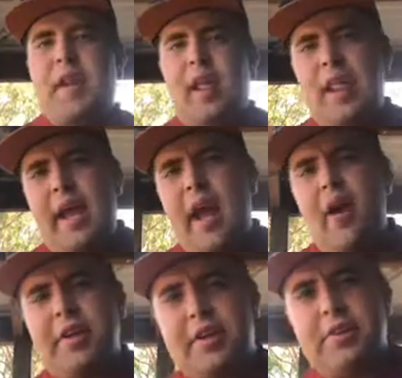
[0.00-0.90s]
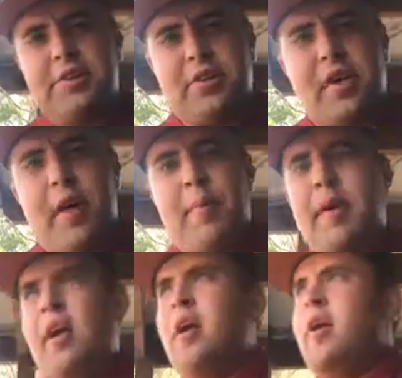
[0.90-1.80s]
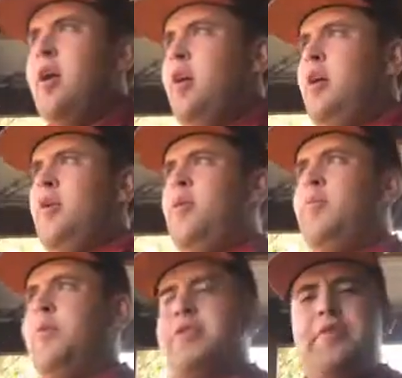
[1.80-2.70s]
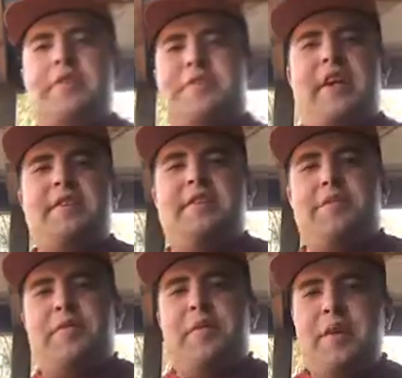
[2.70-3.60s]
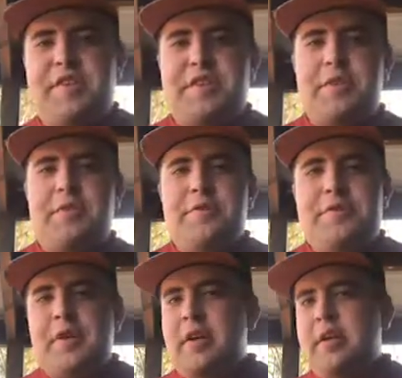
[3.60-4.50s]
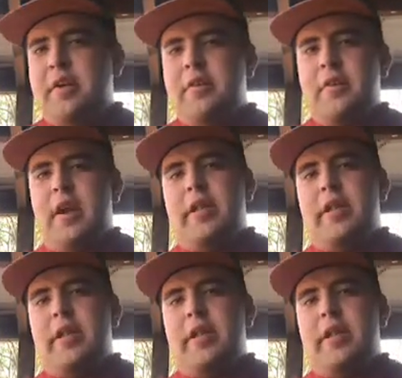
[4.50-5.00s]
they are a huge club with good sets of skills and